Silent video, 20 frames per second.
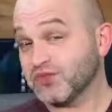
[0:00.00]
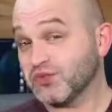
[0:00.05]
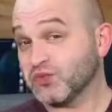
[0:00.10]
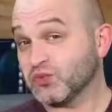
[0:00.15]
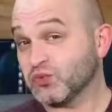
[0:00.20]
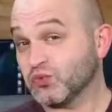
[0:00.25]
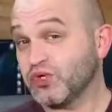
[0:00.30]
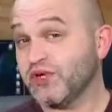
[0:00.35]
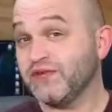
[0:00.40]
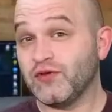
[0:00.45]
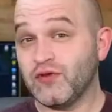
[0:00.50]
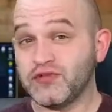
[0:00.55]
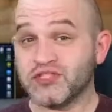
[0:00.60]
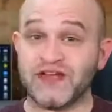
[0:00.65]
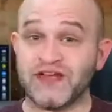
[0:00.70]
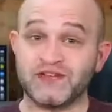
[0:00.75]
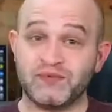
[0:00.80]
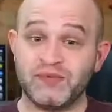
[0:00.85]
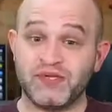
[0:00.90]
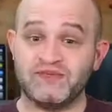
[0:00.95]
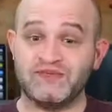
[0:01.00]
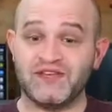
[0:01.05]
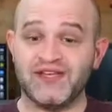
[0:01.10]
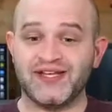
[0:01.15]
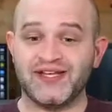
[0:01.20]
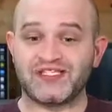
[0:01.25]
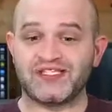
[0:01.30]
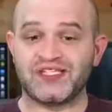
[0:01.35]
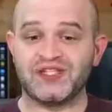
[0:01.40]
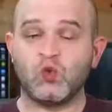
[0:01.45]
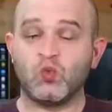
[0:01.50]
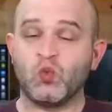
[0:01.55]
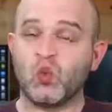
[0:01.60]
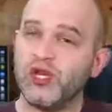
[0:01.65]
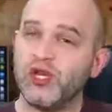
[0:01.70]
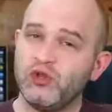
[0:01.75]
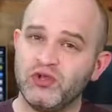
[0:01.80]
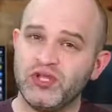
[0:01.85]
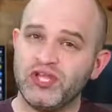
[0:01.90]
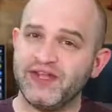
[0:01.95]
3 of those have to be advanced, and the way
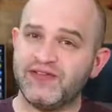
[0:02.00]
you get